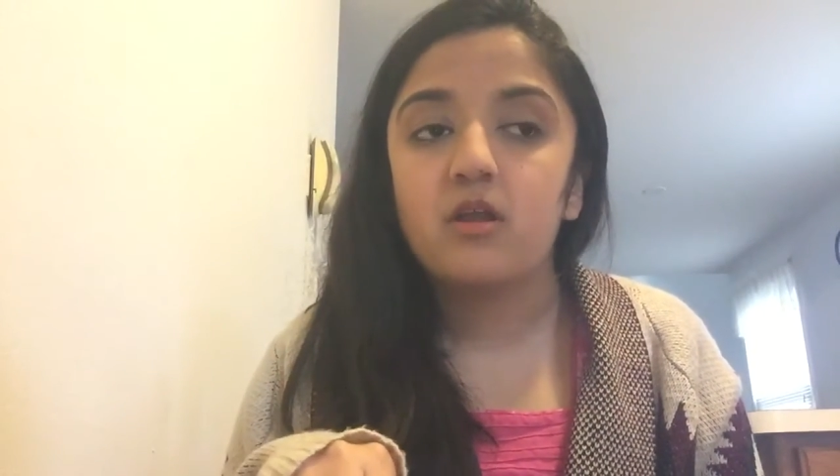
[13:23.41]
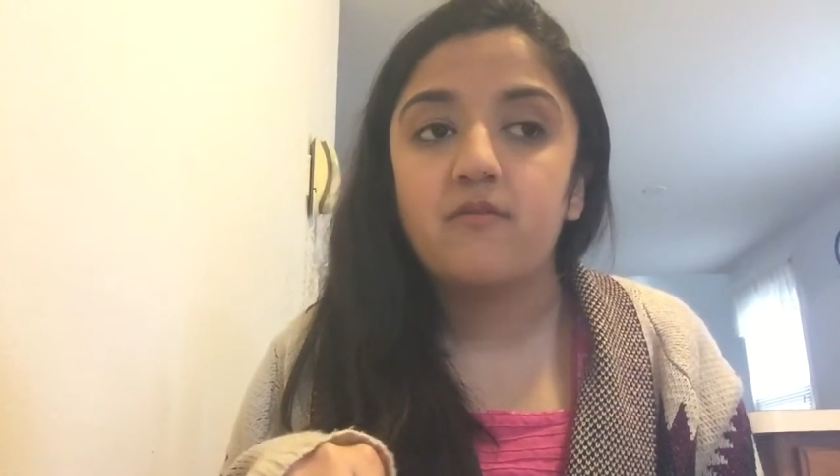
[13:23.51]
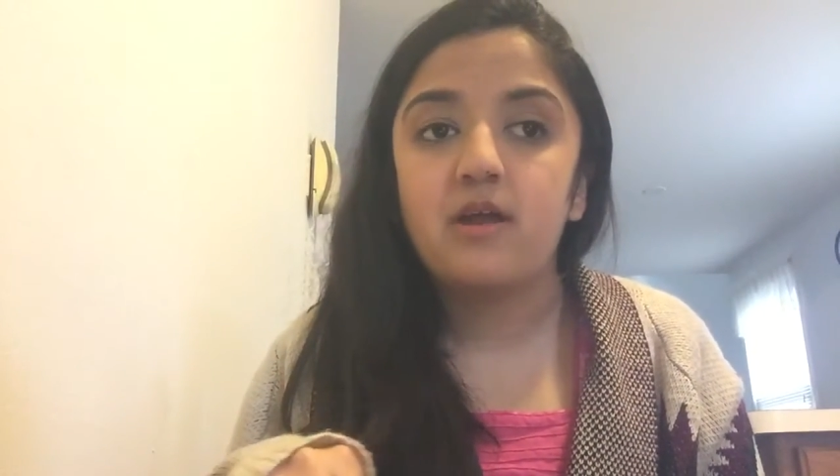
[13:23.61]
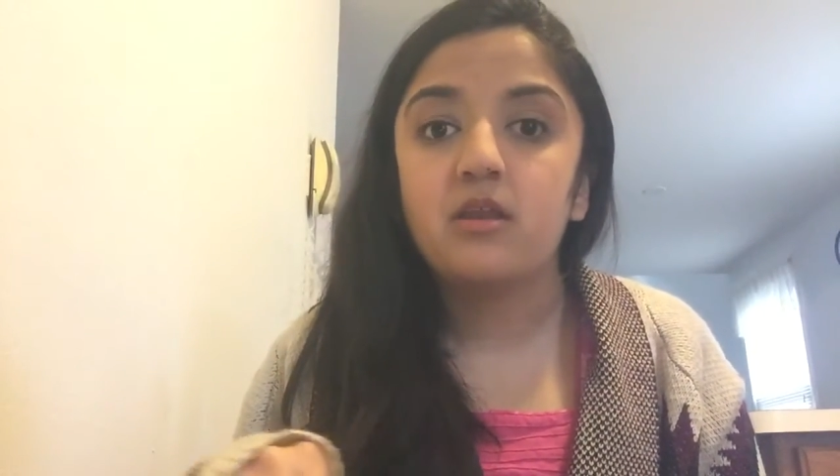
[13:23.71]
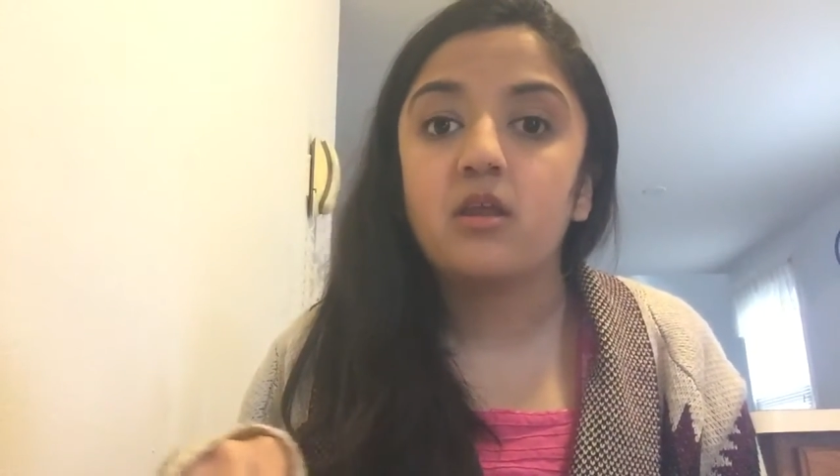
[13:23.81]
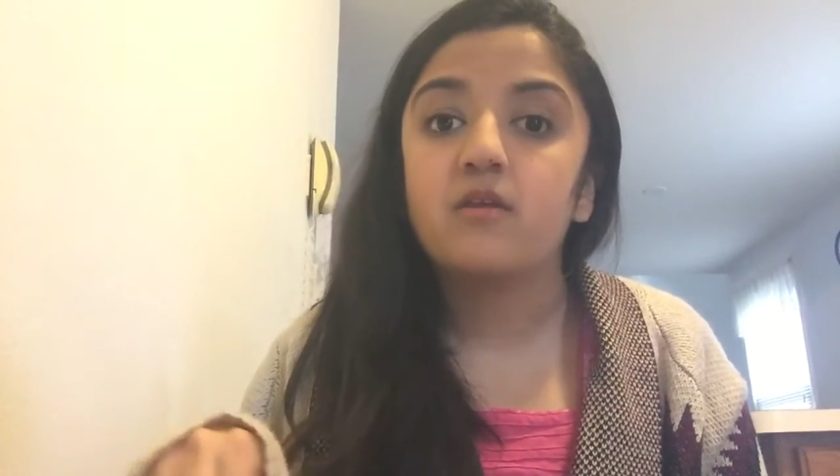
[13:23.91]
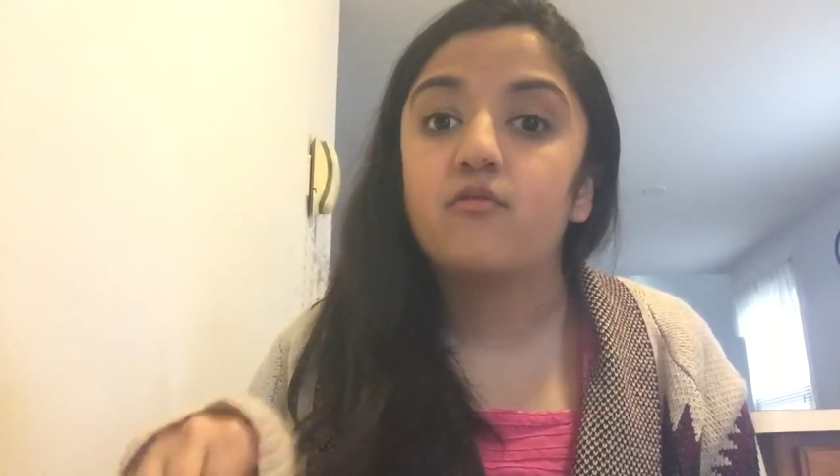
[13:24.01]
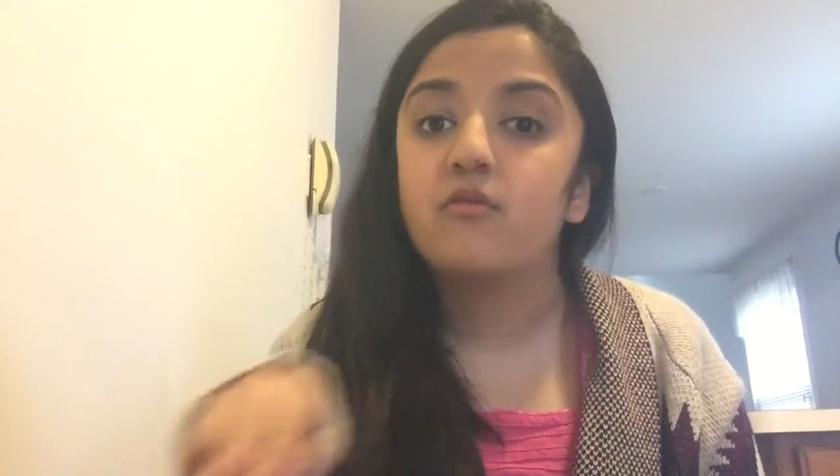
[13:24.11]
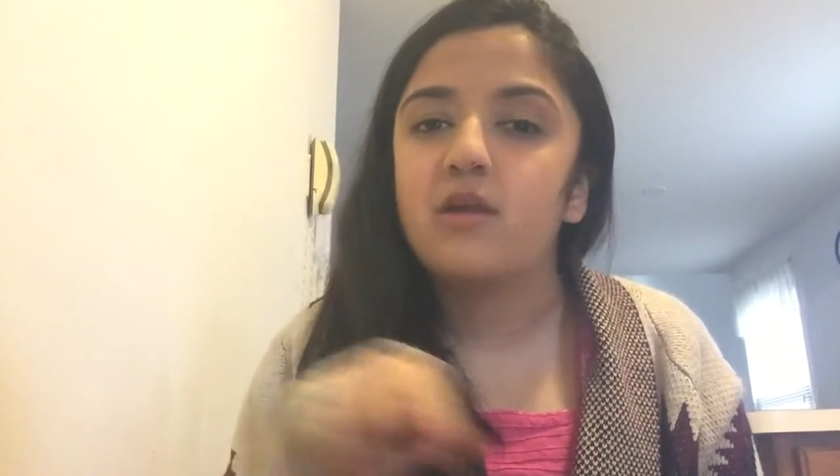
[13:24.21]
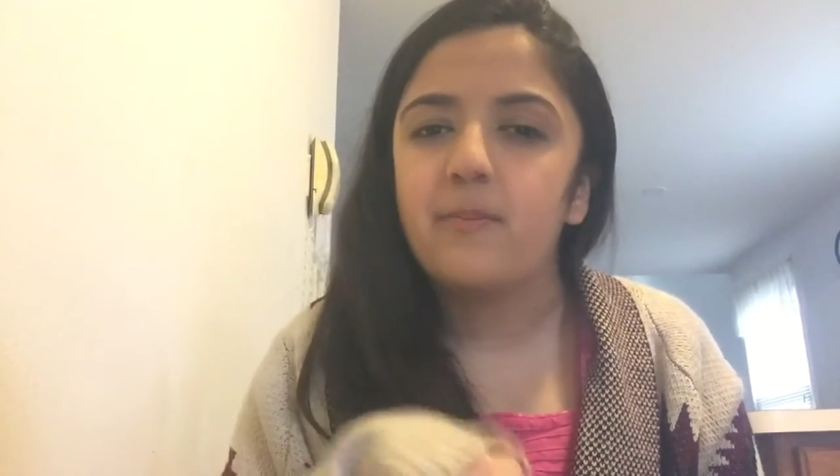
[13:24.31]
have had Nina
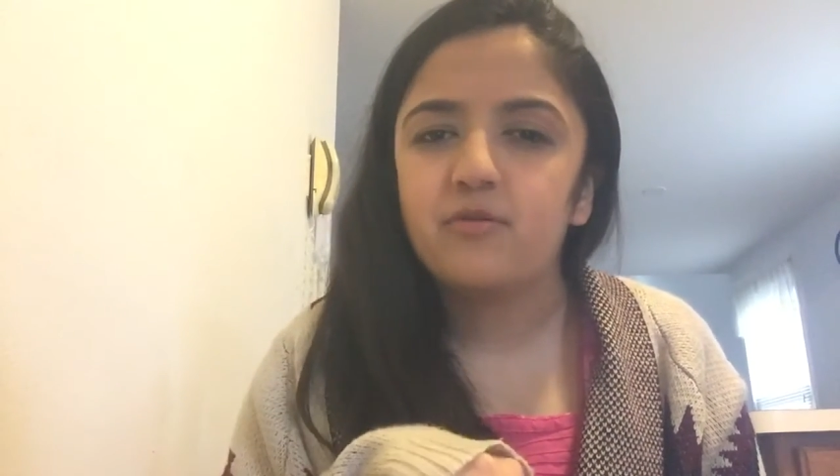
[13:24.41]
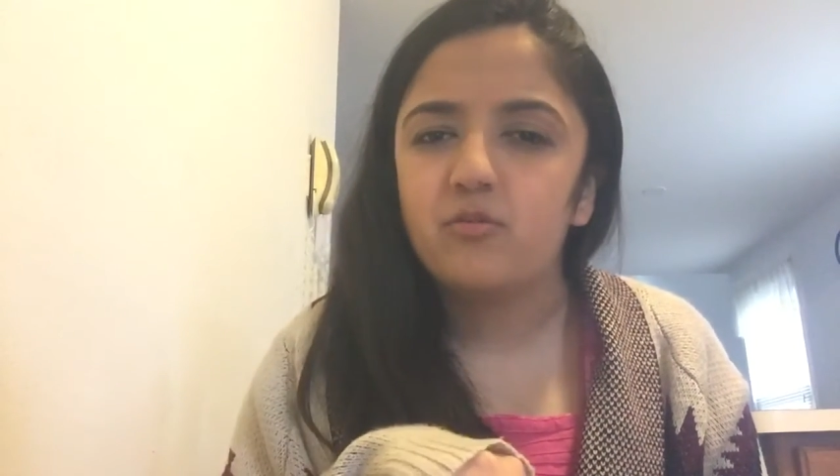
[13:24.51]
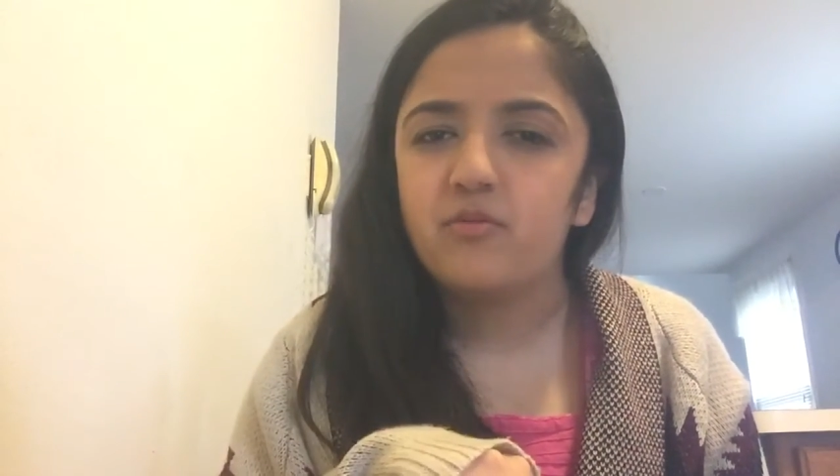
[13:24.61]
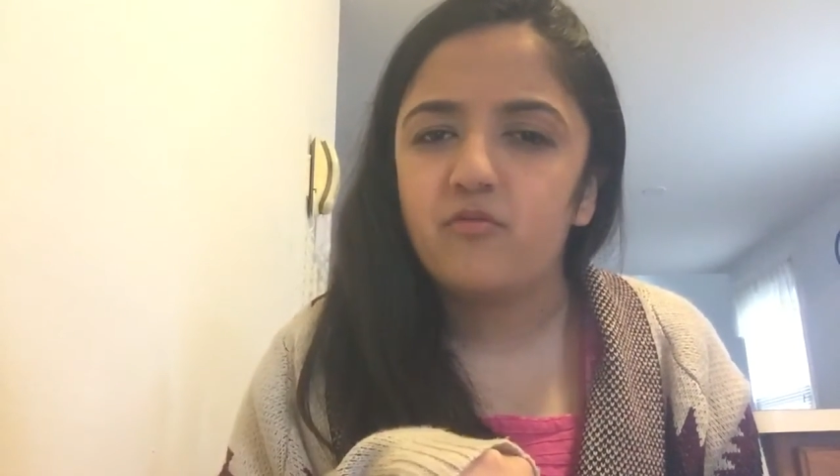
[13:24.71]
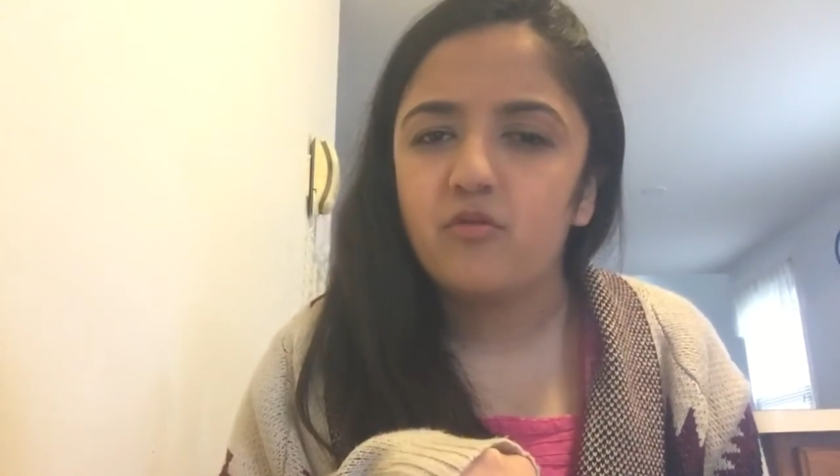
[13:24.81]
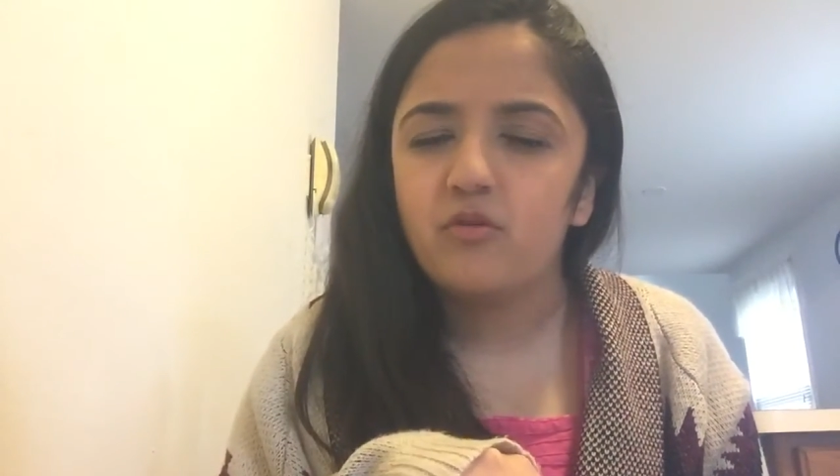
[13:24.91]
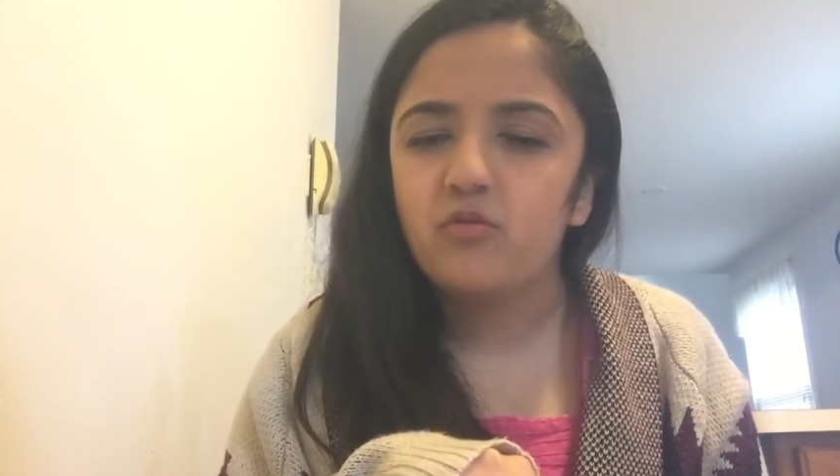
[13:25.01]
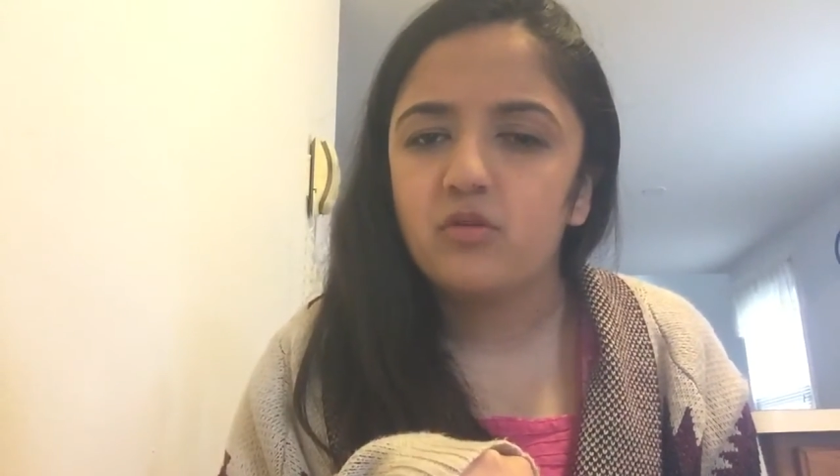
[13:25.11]
for an episode before too